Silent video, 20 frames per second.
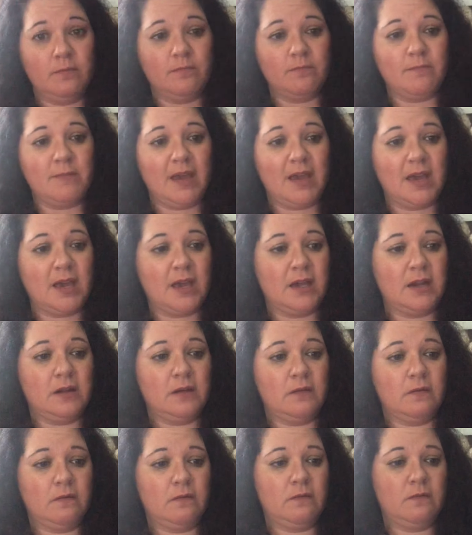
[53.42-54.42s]
made.
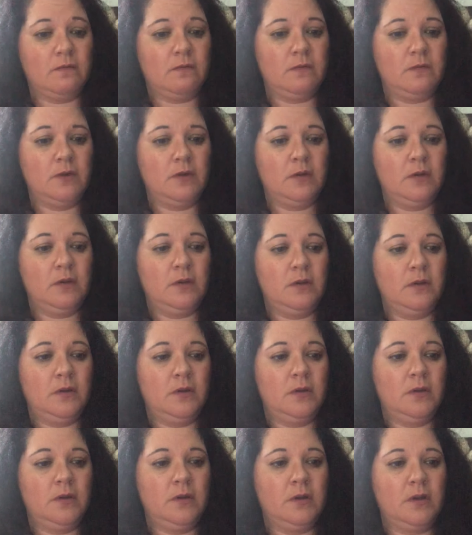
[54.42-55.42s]

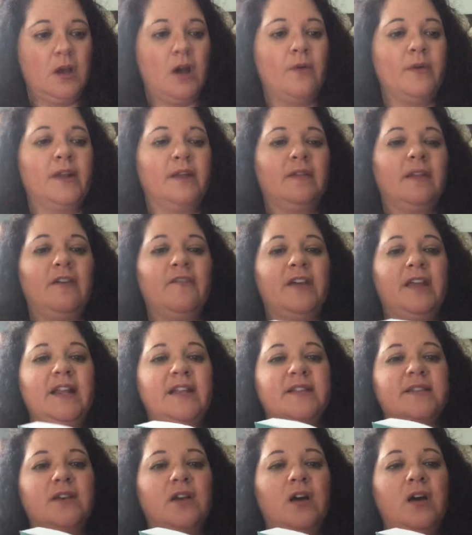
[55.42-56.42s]
Oh, and I love it.
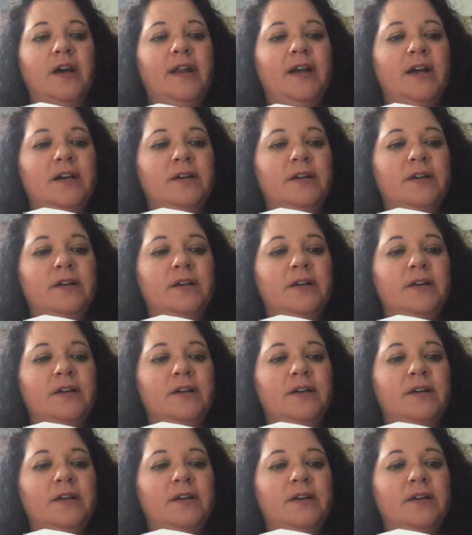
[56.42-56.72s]
It's got